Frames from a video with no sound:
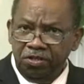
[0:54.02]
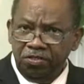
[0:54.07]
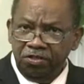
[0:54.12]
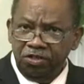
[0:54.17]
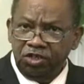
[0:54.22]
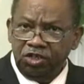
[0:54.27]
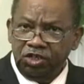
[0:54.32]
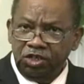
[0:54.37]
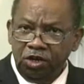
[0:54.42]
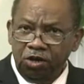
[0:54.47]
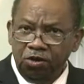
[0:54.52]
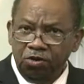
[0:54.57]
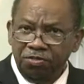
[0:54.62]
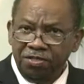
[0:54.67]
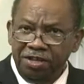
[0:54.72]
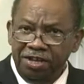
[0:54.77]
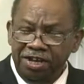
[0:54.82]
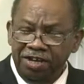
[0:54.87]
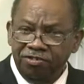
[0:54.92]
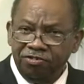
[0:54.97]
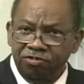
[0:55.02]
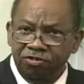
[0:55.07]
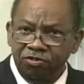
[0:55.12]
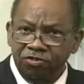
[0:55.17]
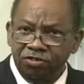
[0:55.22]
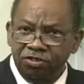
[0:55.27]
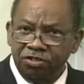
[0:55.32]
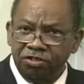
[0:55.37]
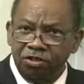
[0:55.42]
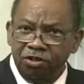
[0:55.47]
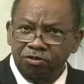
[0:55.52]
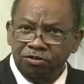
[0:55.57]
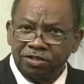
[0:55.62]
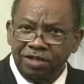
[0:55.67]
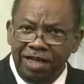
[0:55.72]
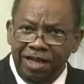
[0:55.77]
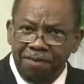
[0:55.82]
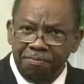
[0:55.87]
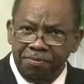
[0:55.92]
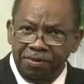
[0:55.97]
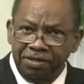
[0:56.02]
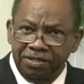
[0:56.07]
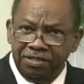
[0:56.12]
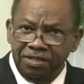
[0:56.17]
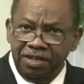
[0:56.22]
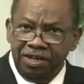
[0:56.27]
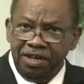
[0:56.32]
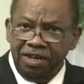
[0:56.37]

the show that introduces those topics